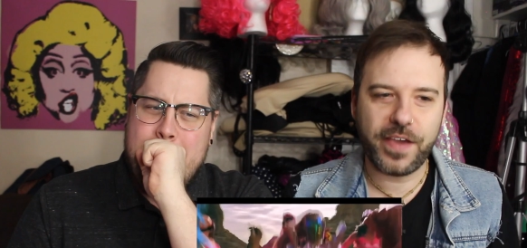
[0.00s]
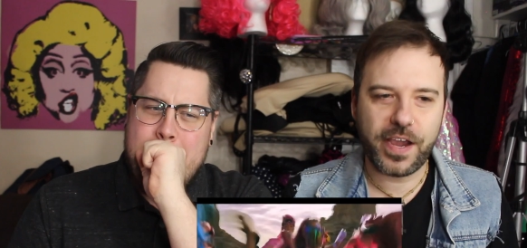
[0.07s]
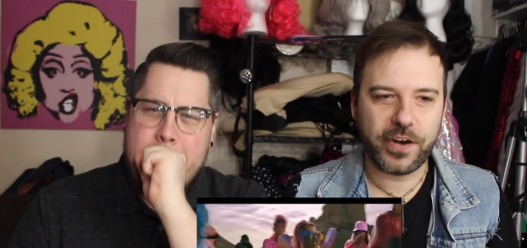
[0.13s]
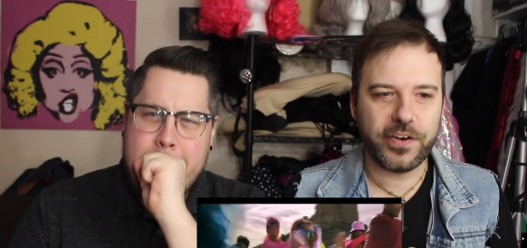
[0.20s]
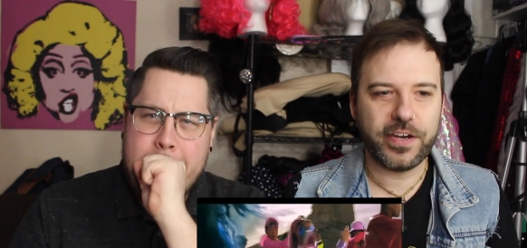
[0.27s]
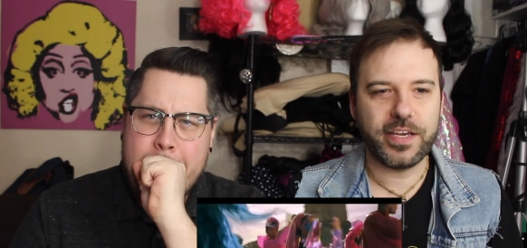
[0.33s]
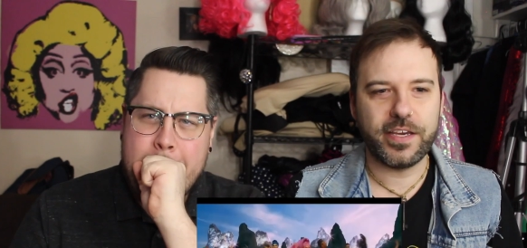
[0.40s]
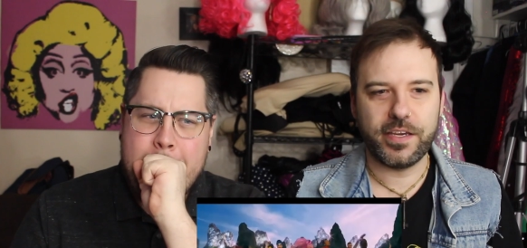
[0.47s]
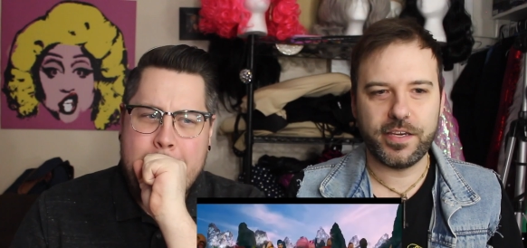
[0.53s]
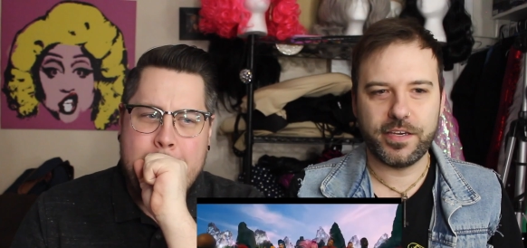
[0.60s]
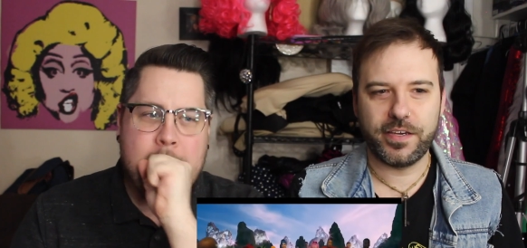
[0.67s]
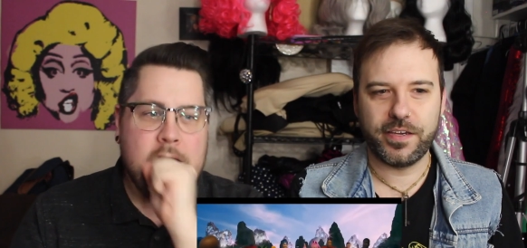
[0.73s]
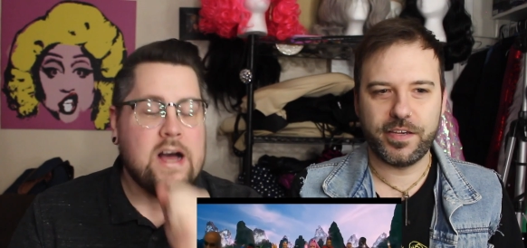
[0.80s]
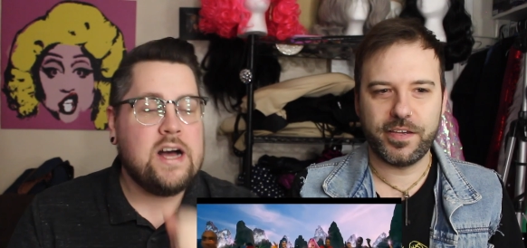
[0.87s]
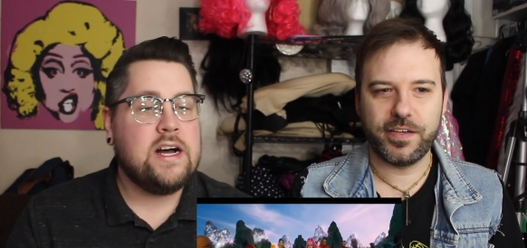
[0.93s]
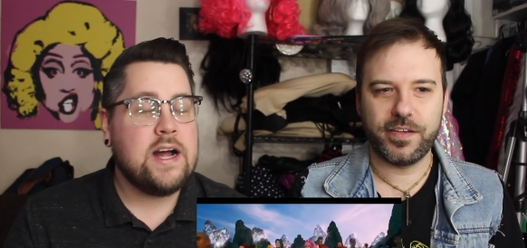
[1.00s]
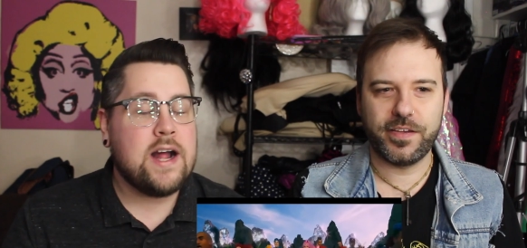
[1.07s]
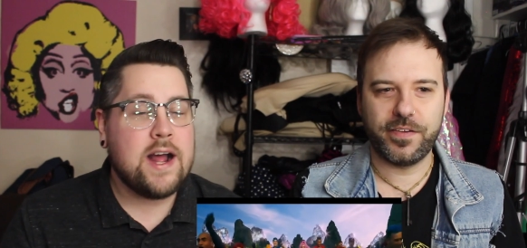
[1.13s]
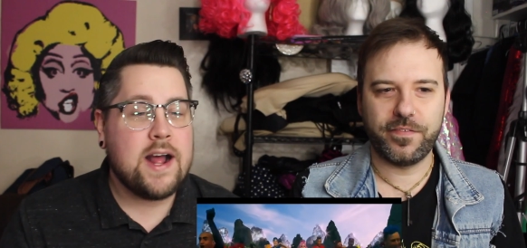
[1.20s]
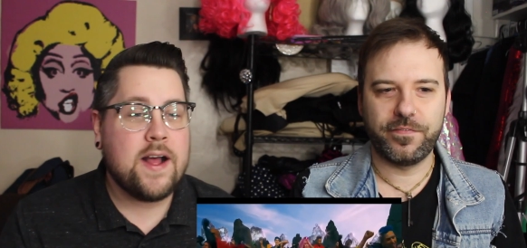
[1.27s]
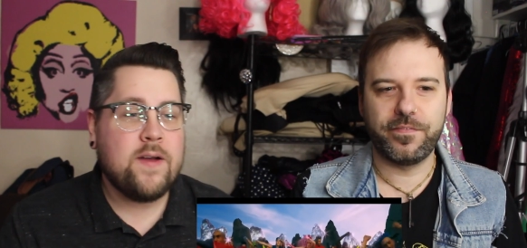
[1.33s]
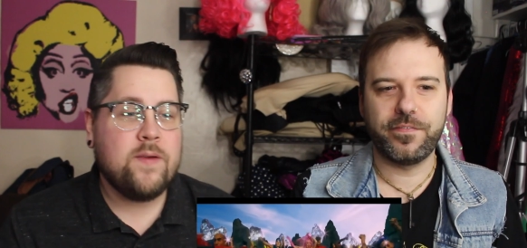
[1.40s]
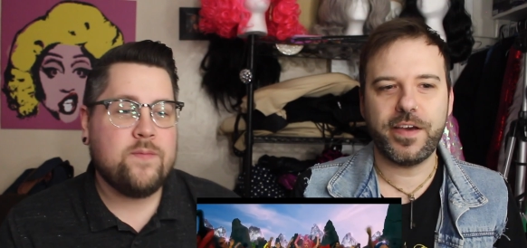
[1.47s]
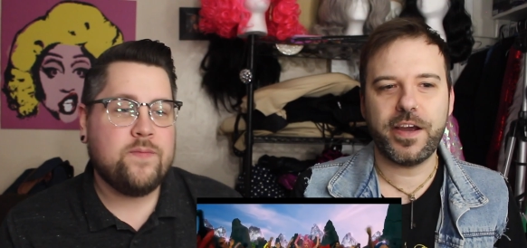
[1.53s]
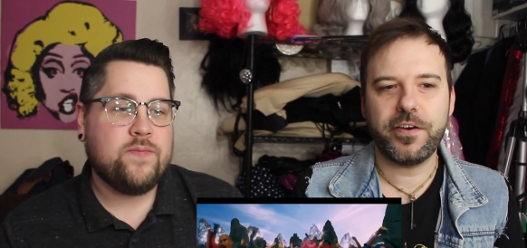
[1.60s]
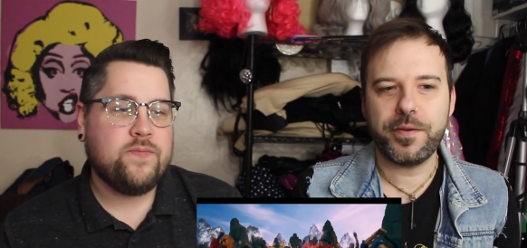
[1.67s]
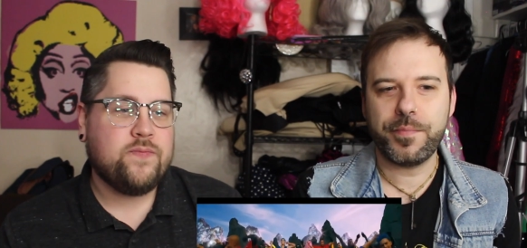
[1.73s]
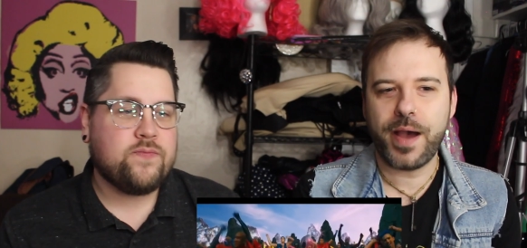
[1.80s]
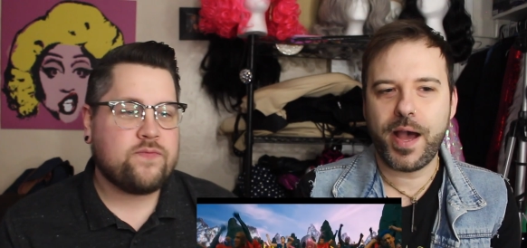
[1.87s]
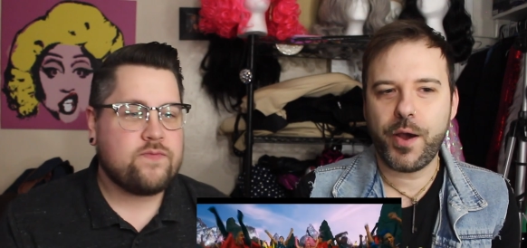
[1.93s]
Speaker 1: very,
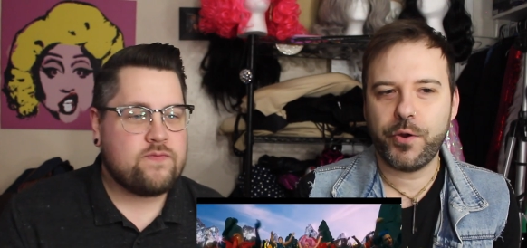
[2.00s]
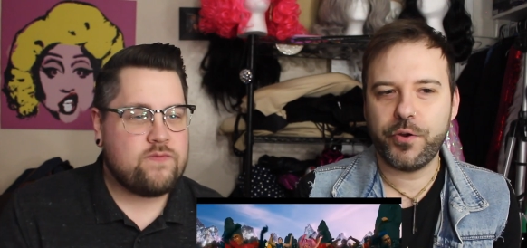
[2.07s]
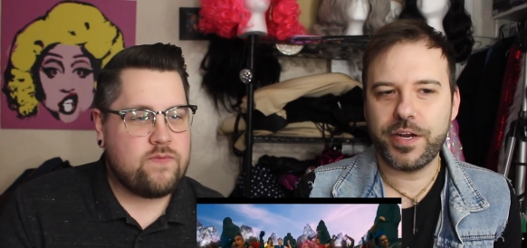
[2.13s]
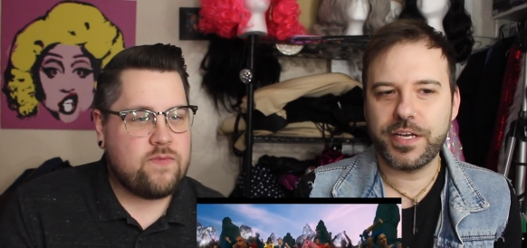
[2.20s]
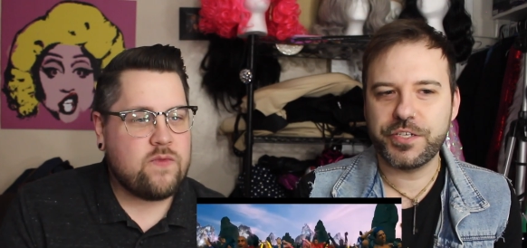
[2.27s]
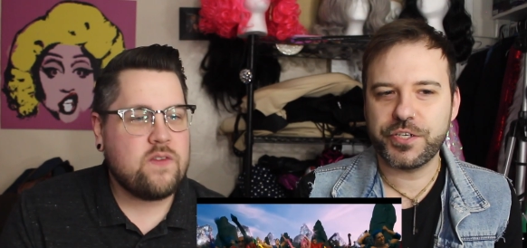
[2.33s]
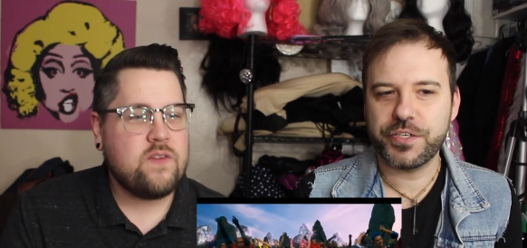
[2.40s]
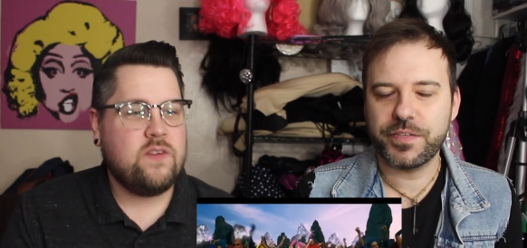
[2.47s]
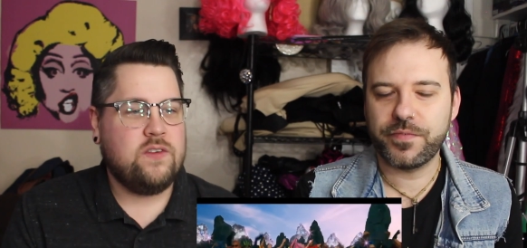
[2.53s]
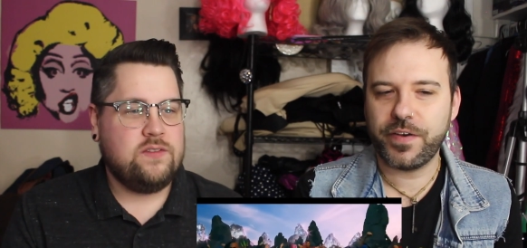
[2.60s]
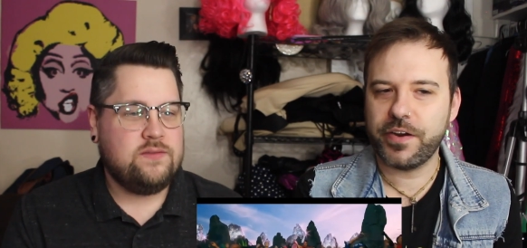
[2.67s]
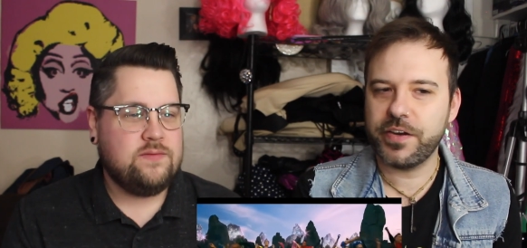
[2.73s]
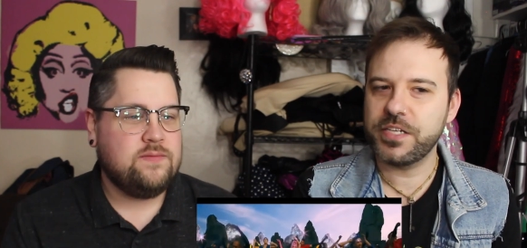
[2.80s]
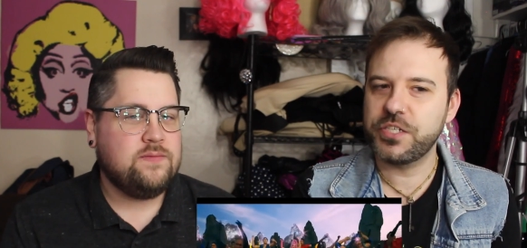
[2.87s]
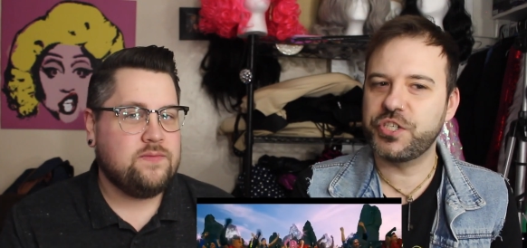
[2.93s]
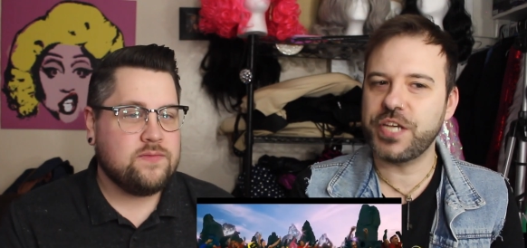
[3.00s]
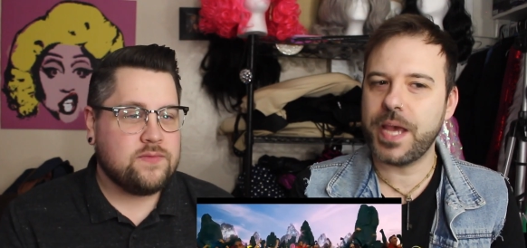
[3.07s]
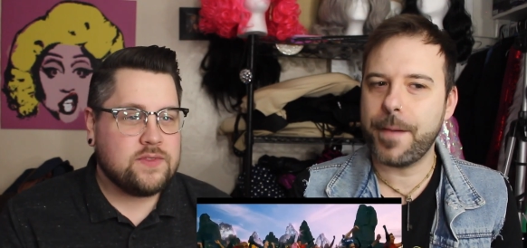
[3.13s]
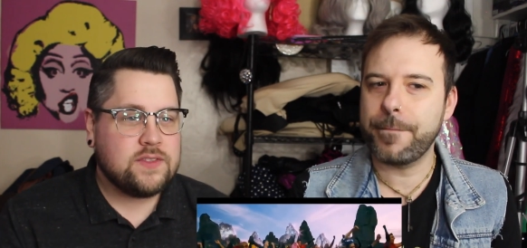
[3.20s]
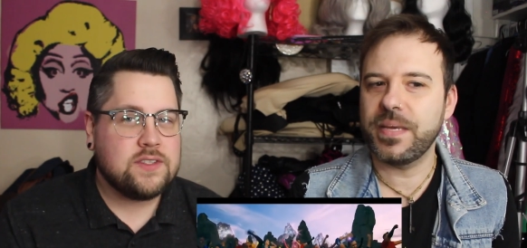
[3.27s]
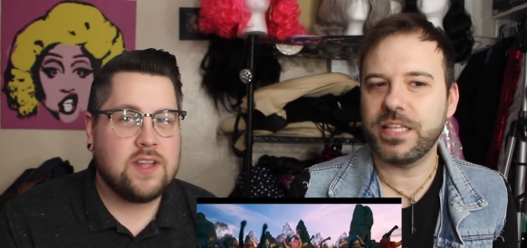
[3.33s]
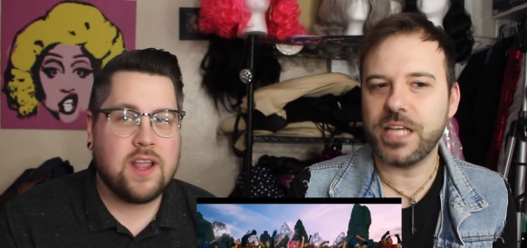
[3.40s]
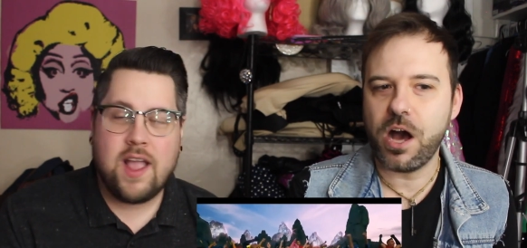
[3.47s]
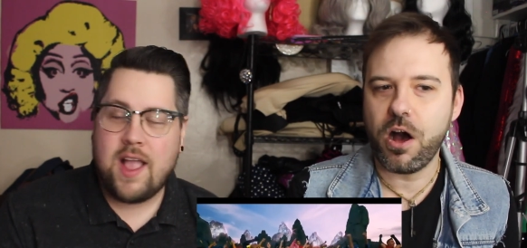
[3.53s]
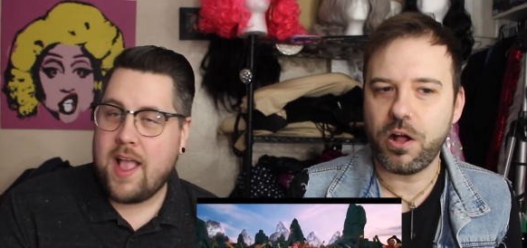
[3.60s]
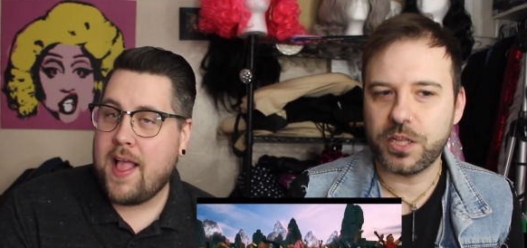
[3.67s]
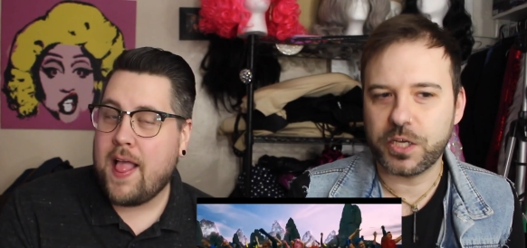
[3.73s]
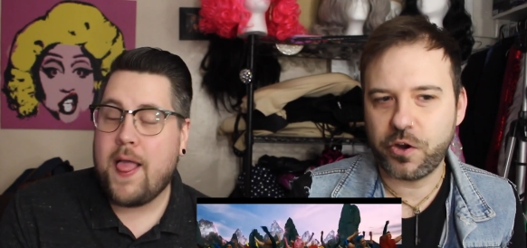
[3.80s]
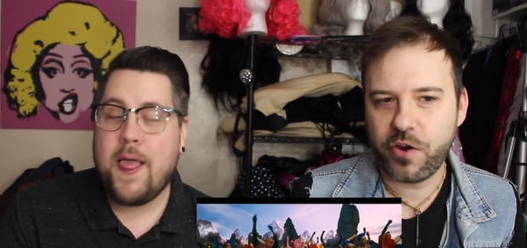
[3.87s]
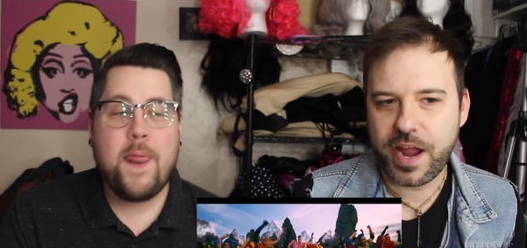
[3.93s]
very Power Rangers, very Jem and the
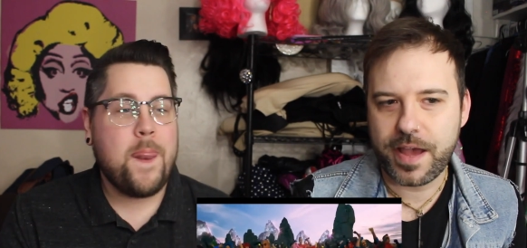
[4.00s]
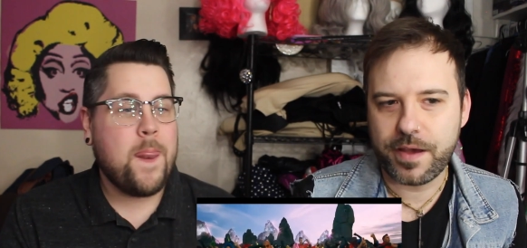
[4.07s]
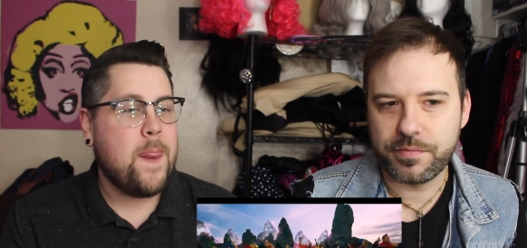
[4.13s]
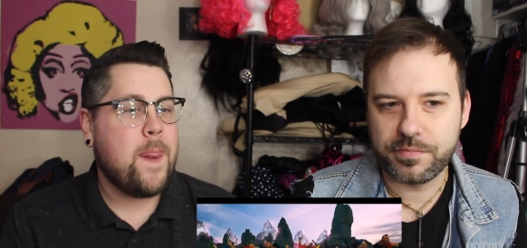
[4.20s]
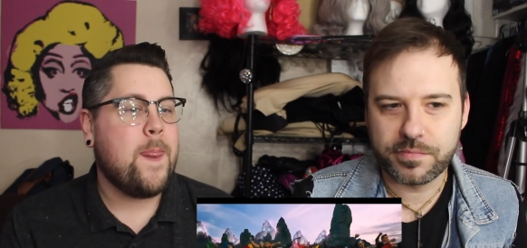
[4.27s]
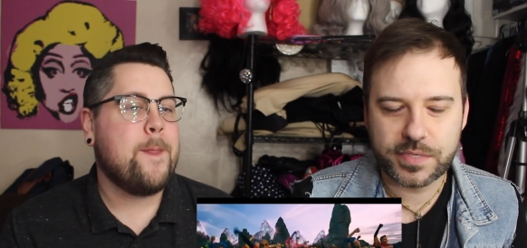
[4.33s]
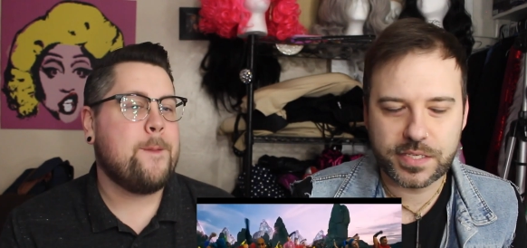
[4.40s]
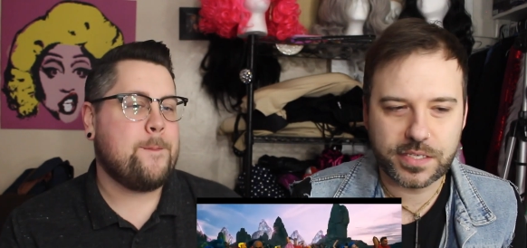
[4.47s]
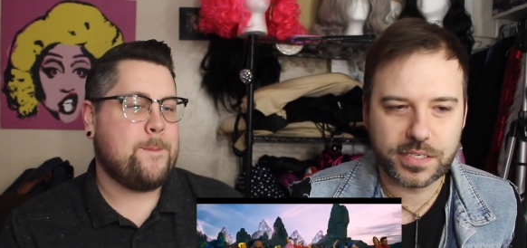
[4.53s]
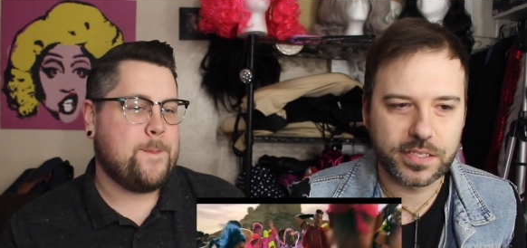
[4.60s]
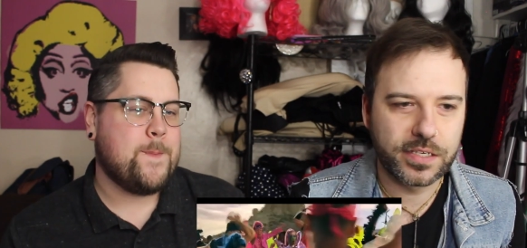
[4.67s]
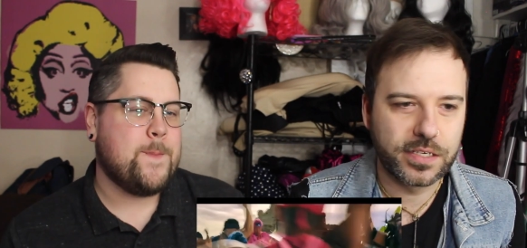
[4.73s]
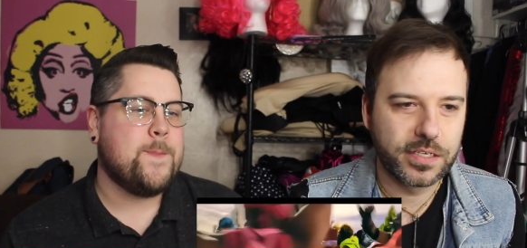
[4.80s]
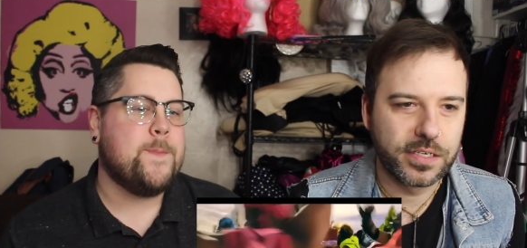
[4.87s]
Holograms.